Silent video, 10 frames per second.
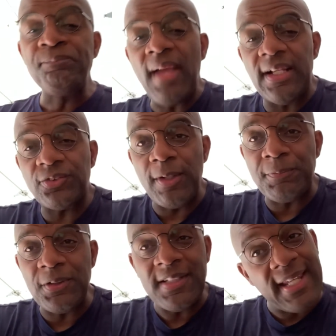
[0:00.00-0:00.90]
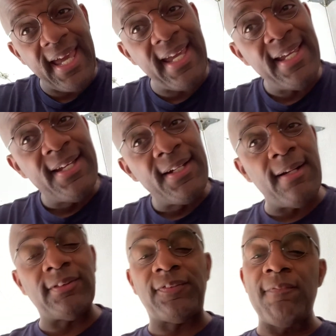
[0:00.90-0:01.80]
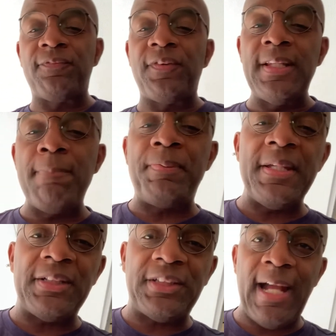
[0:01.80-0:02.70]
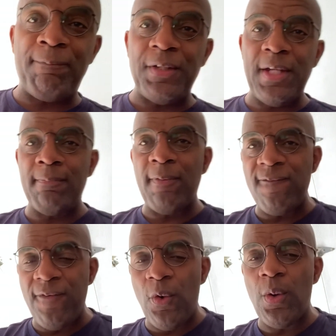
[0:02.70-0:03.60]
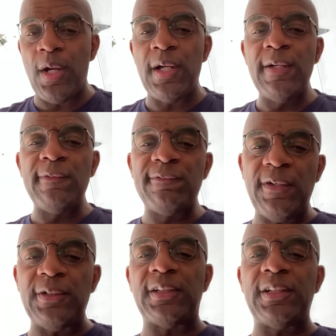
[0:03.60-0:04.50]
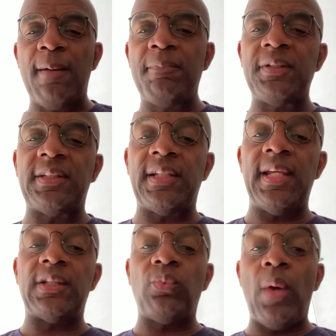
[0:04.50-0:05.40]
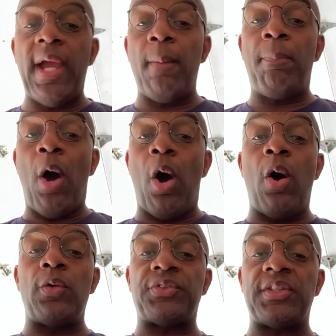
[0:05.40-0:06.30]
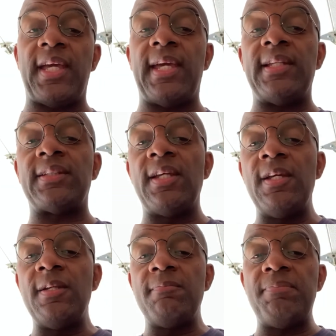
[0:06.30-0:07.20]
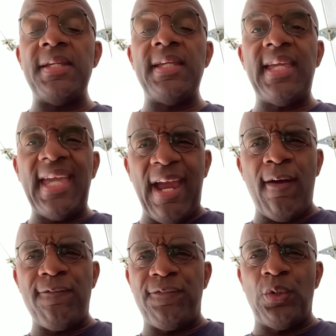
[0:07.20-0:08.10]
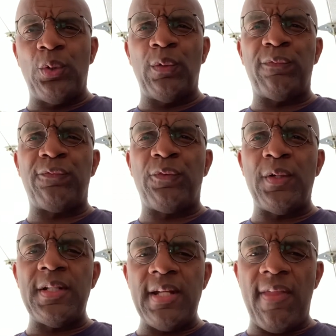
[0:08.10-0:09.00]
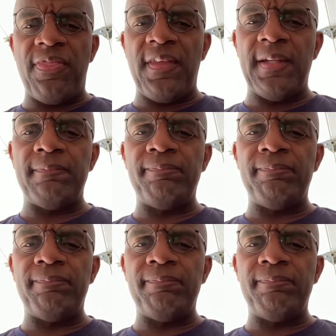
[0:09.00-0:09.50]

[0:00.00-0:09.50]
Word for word: our scripture today comes from Philippians chapter number four, verse number six, where Paul says, Be careful for nothing,